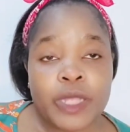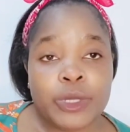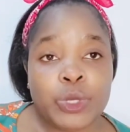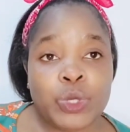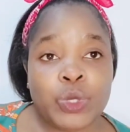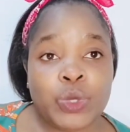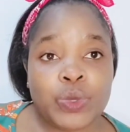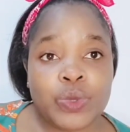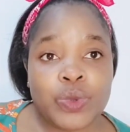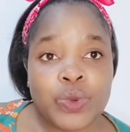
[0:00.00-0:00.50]

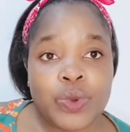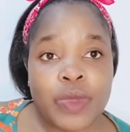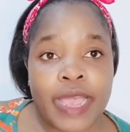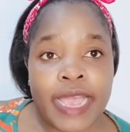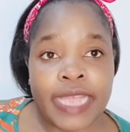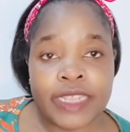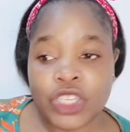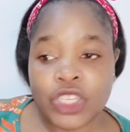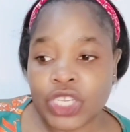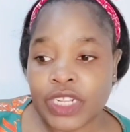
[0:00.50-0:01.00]
to
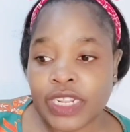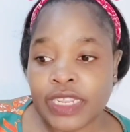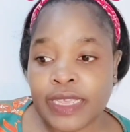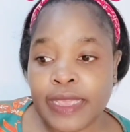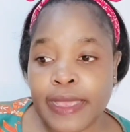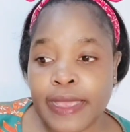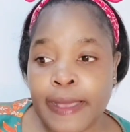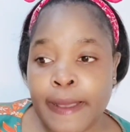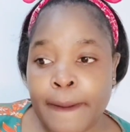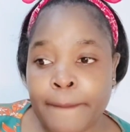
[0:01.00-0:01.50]

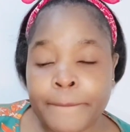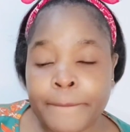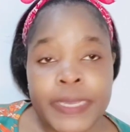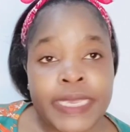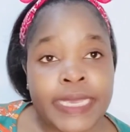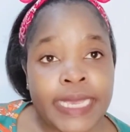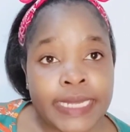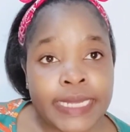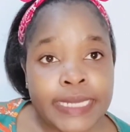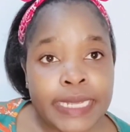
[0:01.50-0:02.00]
actually
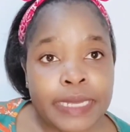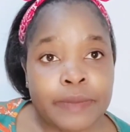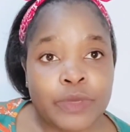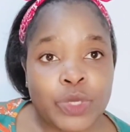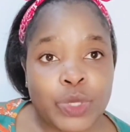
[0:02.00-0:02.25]
get him